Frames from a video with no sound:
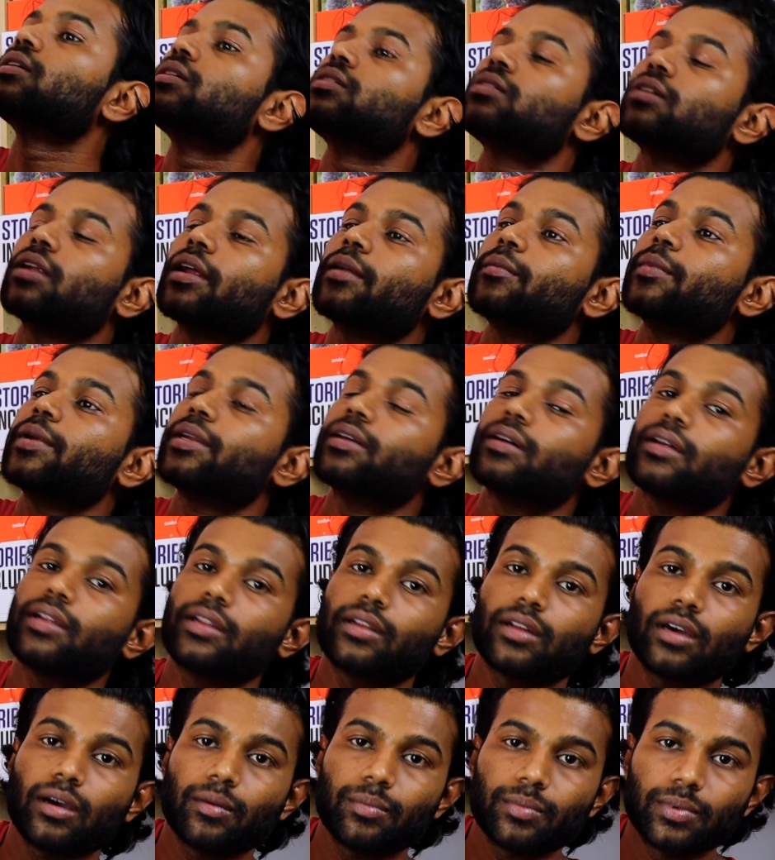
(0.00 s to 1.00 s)
So let me turn
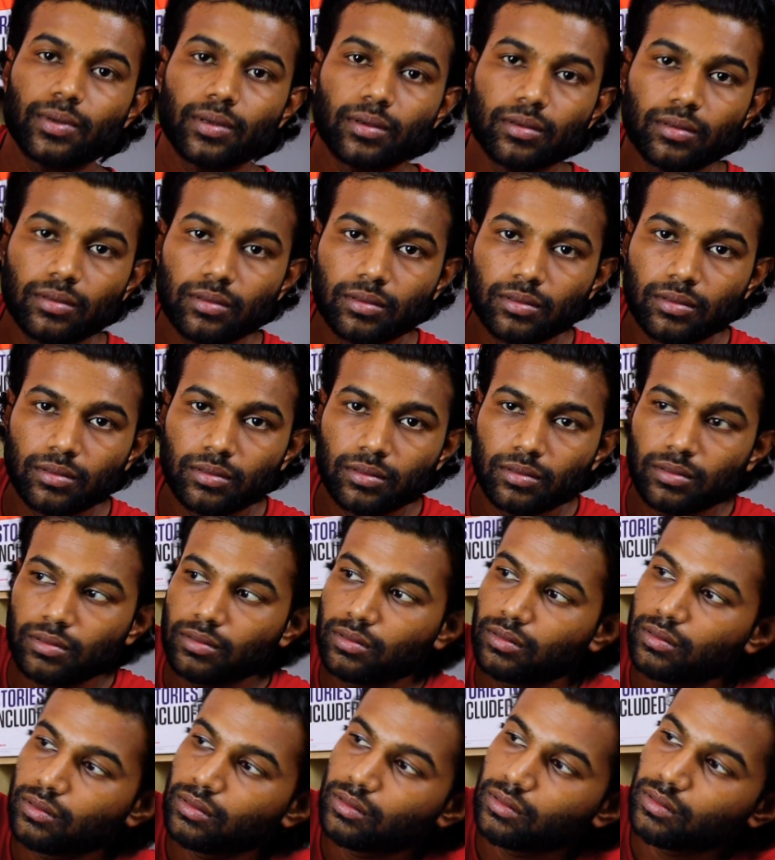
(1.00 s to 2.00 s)
it up.
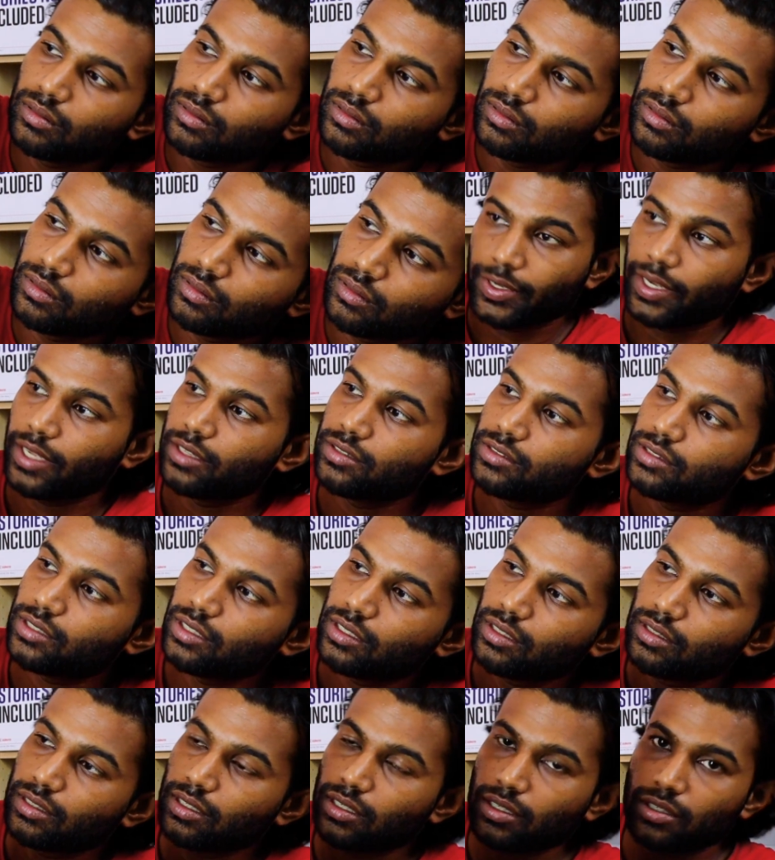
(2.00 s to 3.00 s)
You can
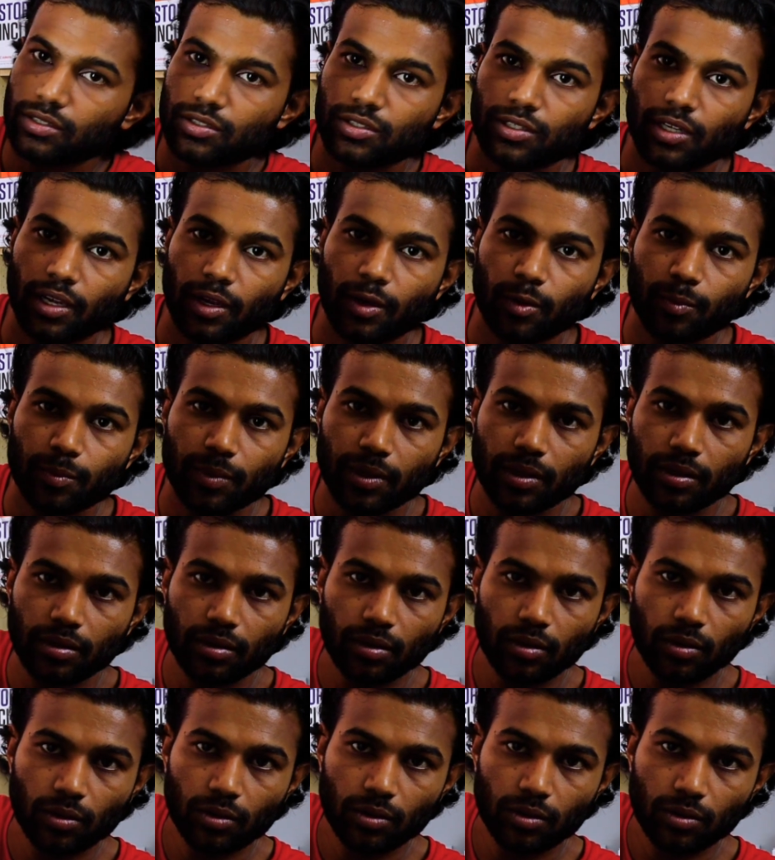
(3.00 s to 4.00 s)
see the
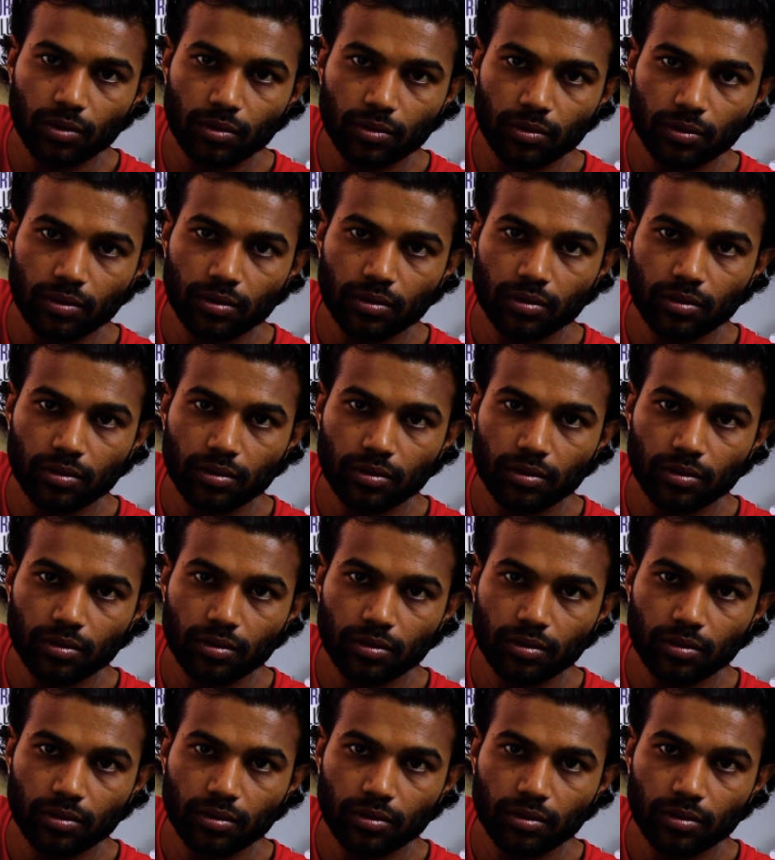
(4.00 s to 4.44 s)
Xiaomi logo.